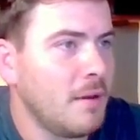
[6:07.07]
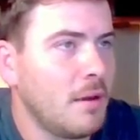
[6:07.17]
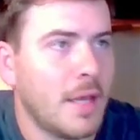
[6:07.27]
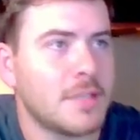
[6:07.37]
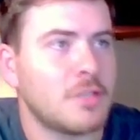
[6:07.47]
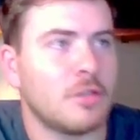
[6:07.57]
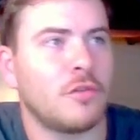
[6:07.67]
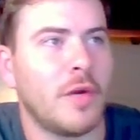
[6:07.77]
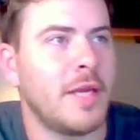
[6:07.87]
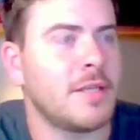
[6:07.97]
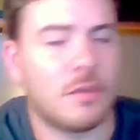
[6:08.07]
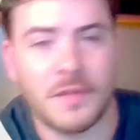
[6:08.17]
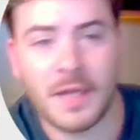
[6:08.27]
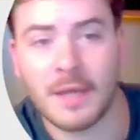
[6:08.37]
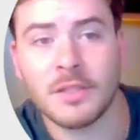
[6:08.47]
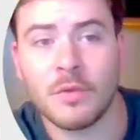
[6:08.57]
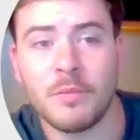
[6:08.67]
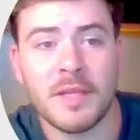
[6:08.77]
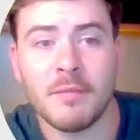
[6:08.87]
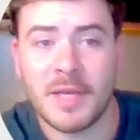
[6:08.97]
airsoft or airsoft guns would be
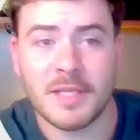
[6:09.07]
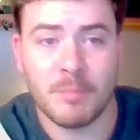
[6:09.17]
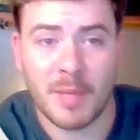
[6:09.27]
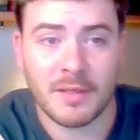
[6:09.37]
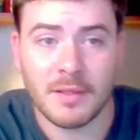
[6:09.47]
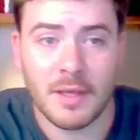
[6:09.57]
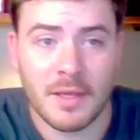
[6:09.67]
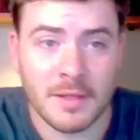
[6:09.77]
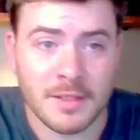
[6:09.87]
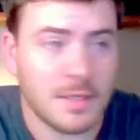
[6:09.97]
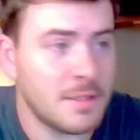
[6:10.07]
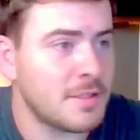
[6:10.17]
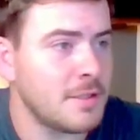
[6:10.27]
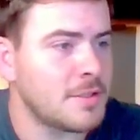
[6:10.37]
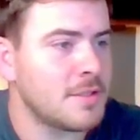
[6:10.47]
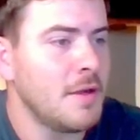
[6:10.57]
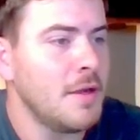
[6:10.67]
the best bet in this instance.